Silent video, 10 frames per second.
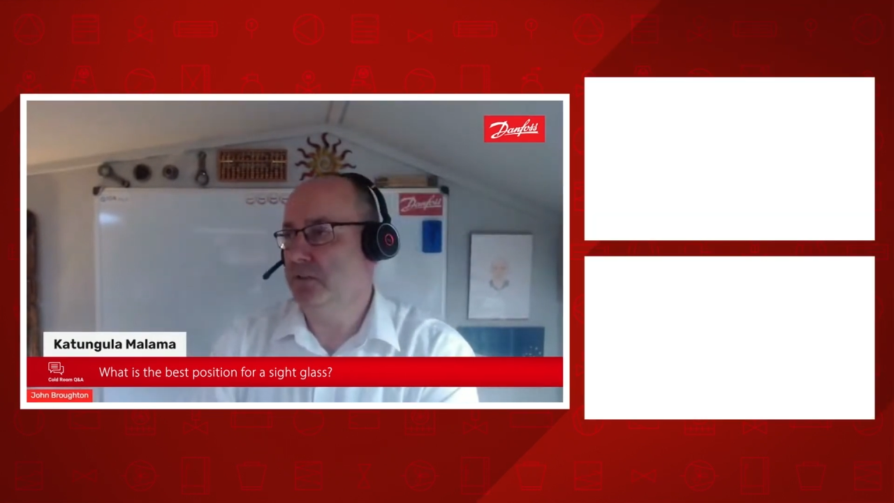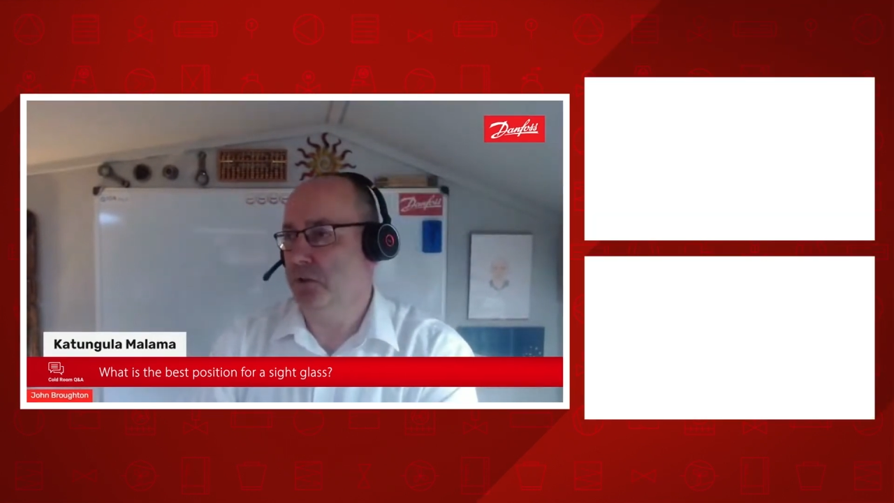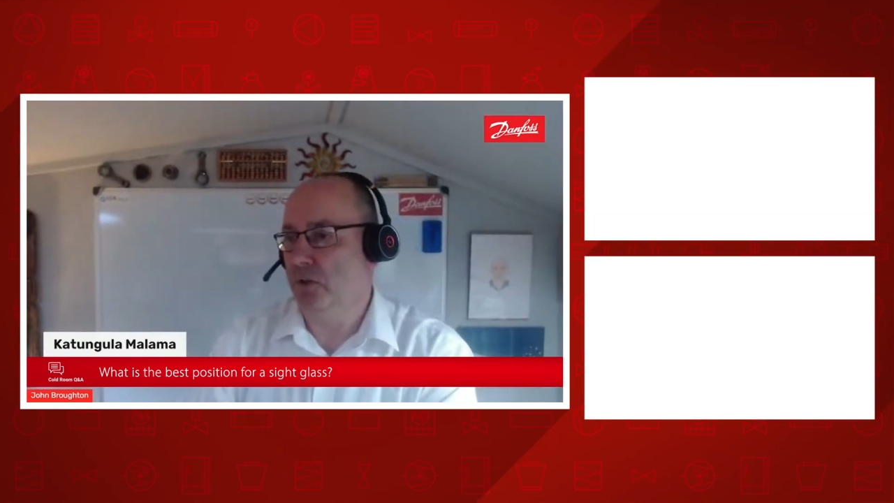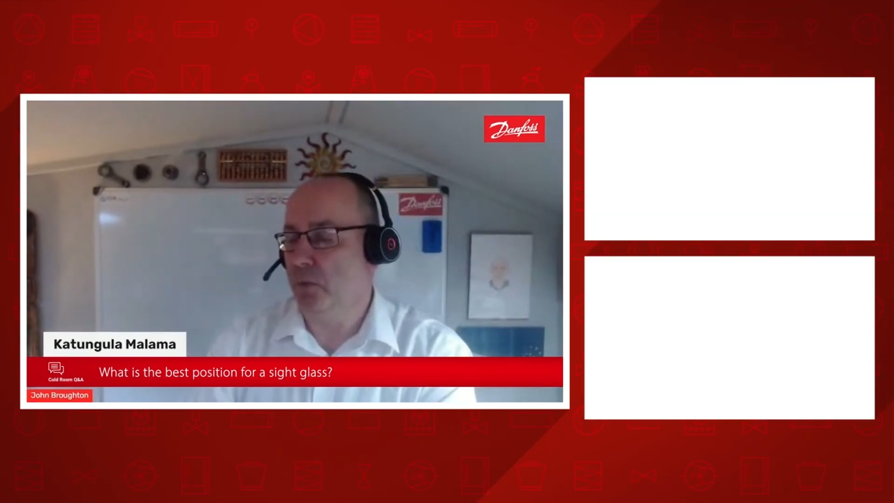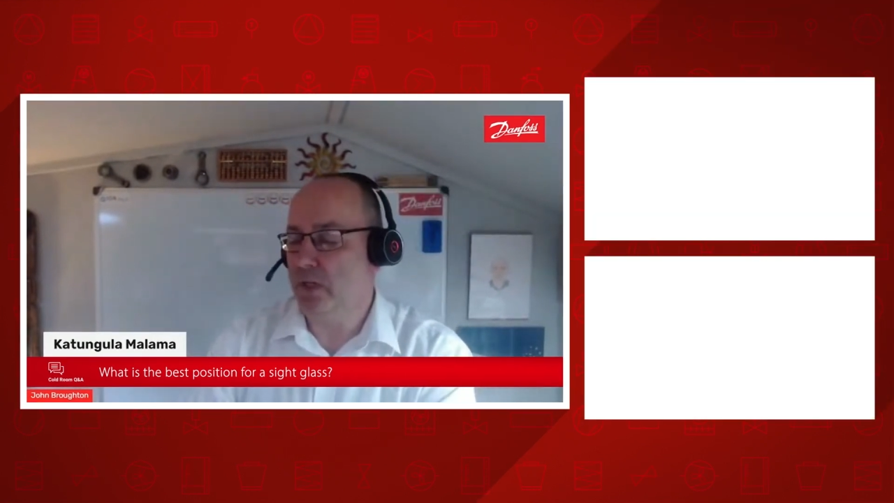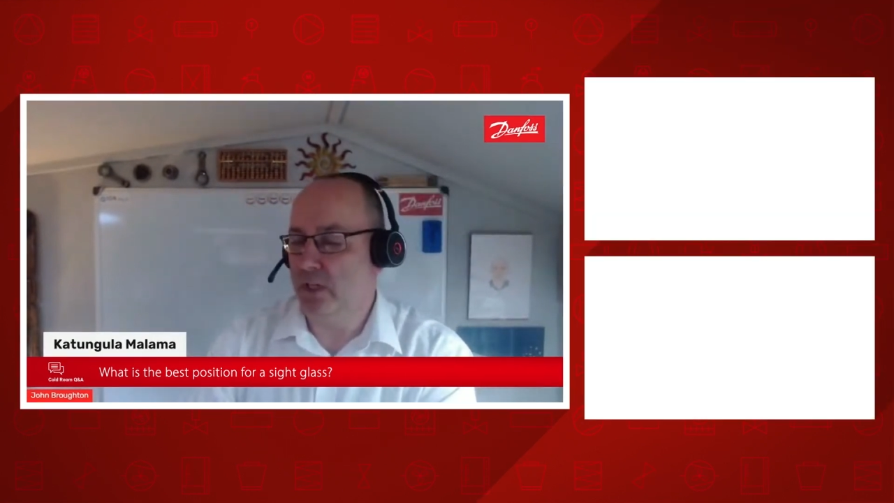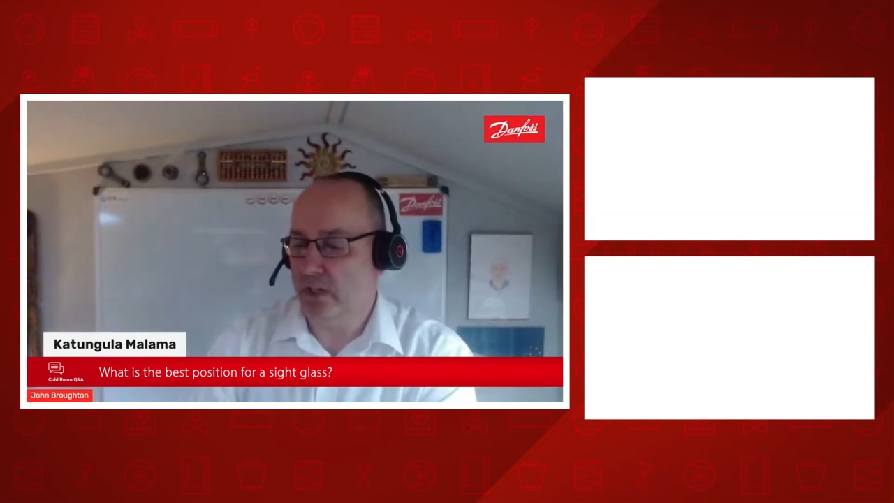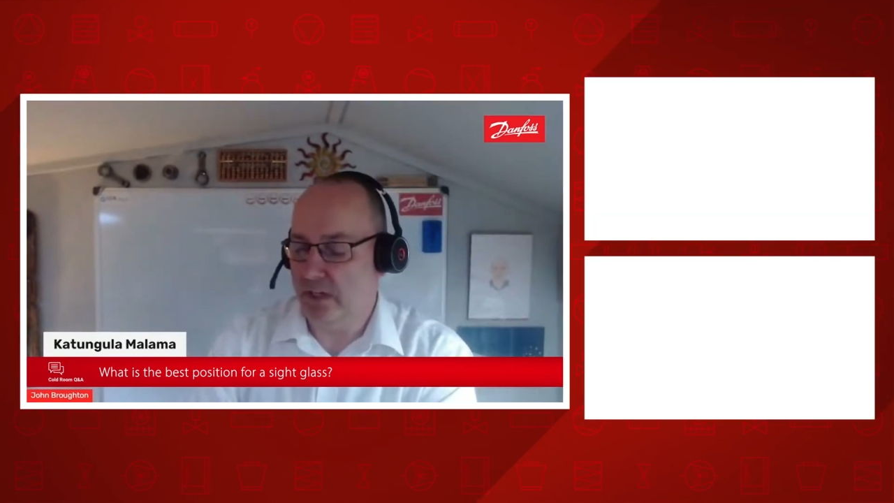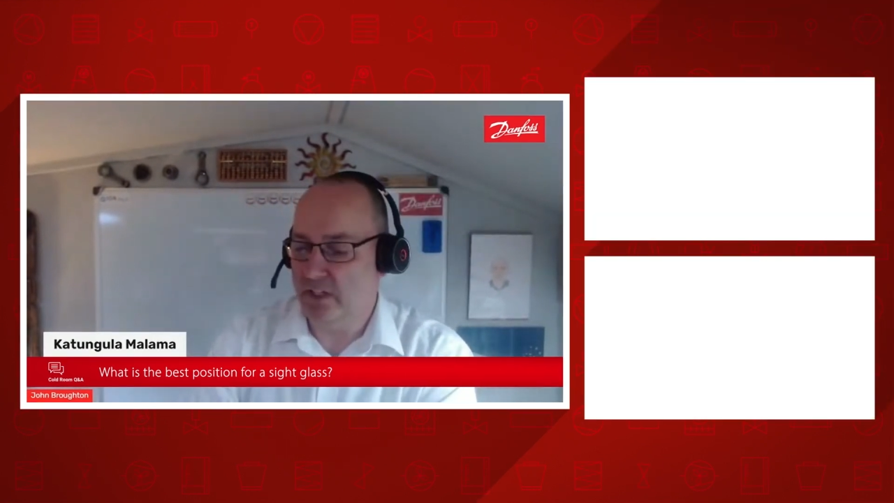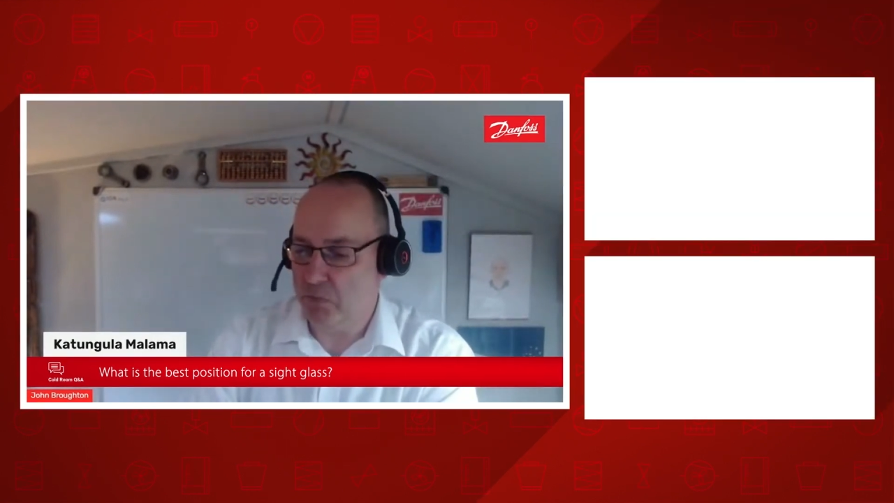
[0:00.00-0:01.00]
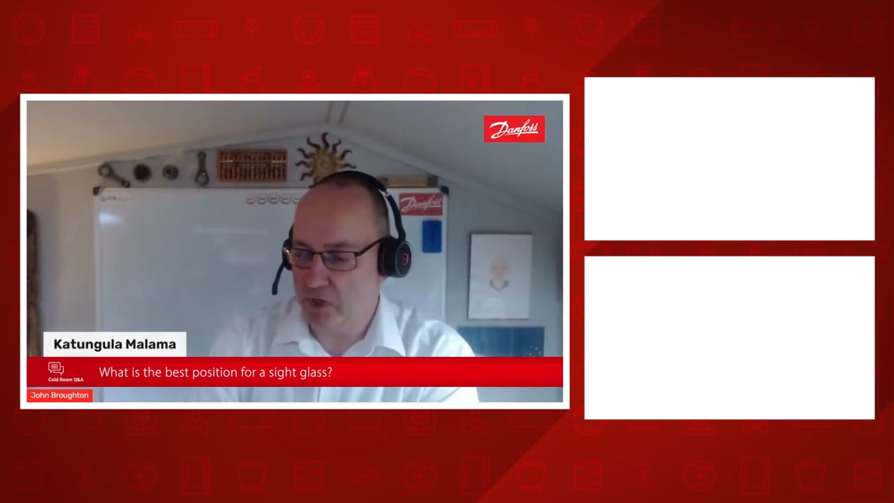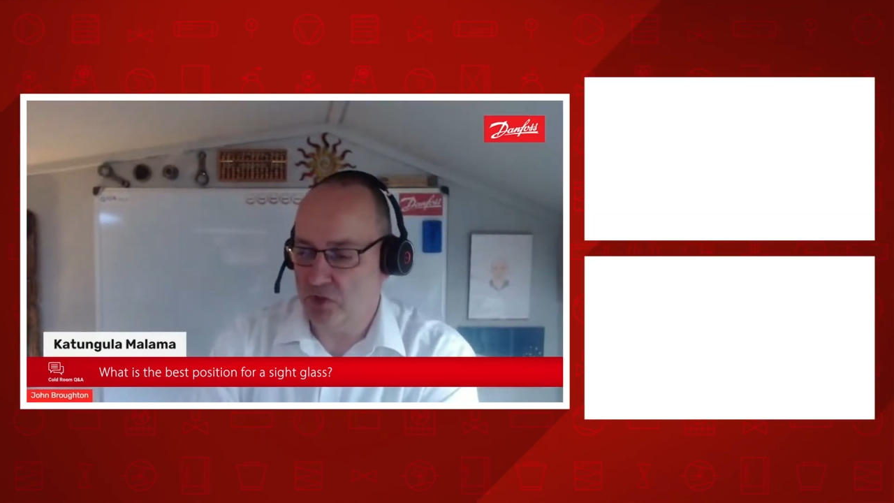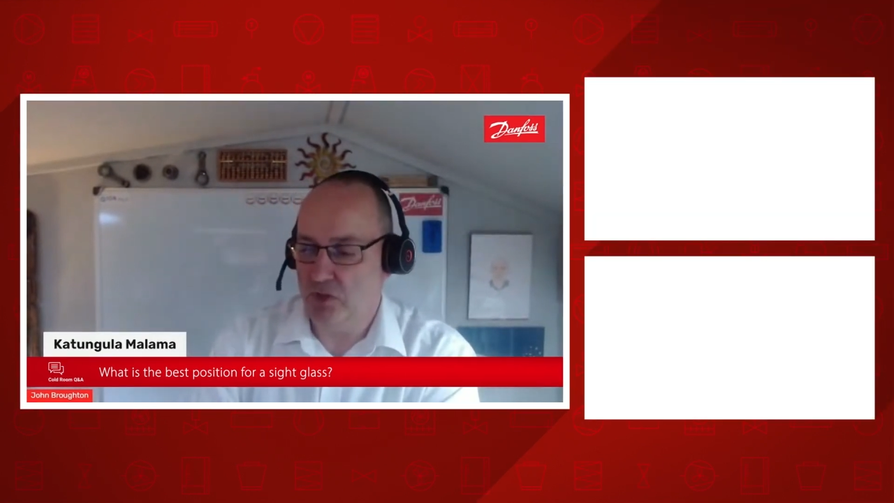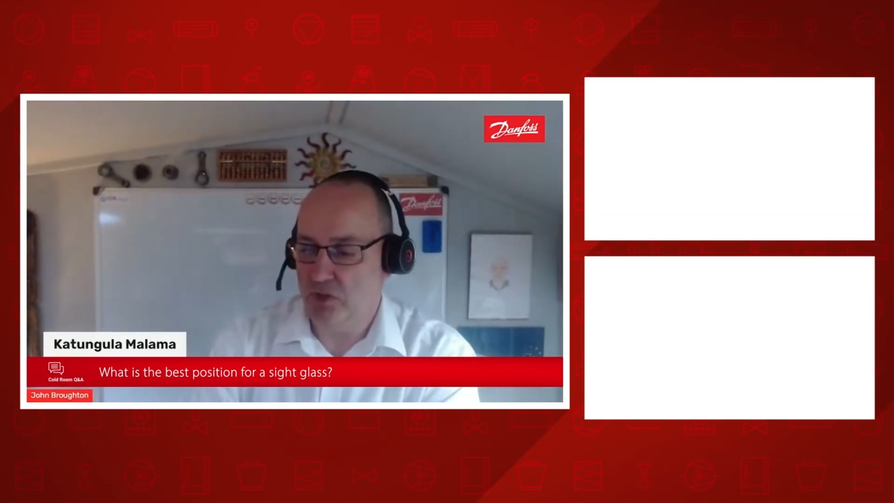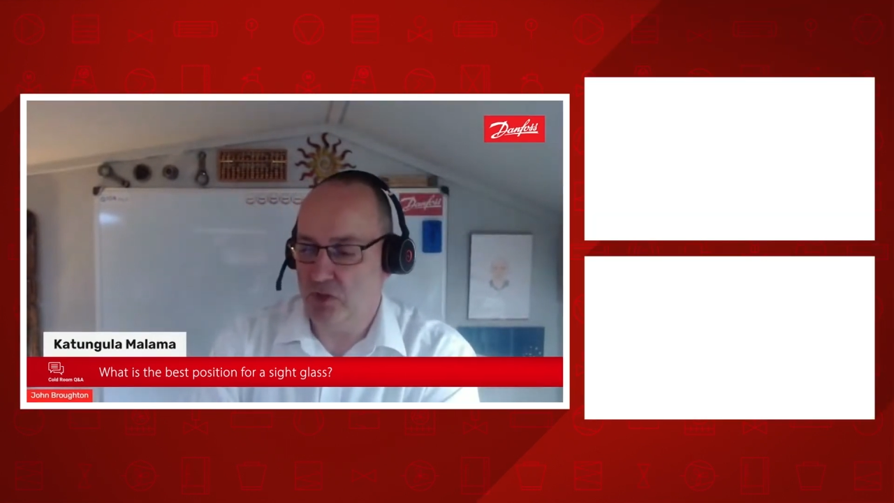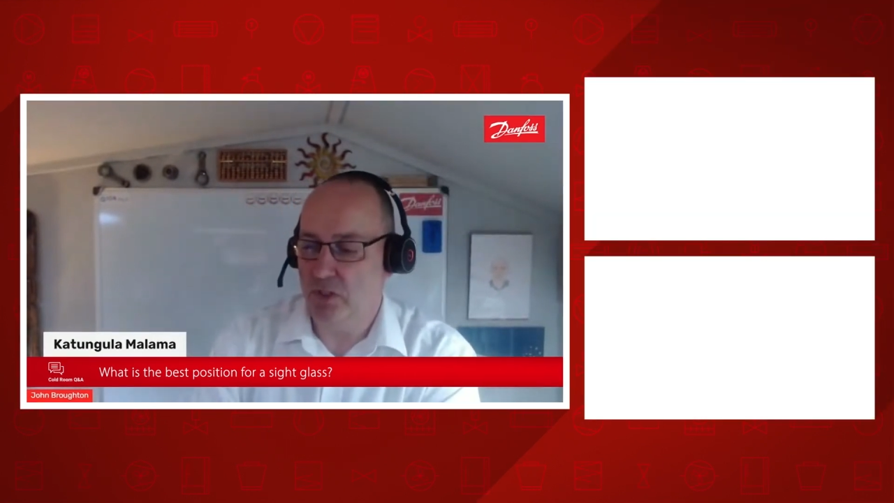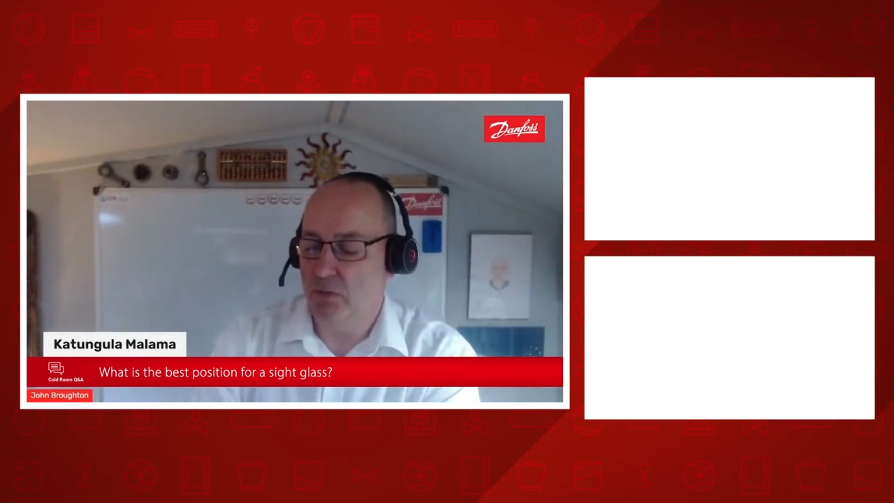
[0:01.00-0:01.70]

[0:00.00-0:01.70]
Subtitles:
so that we can at least make sure that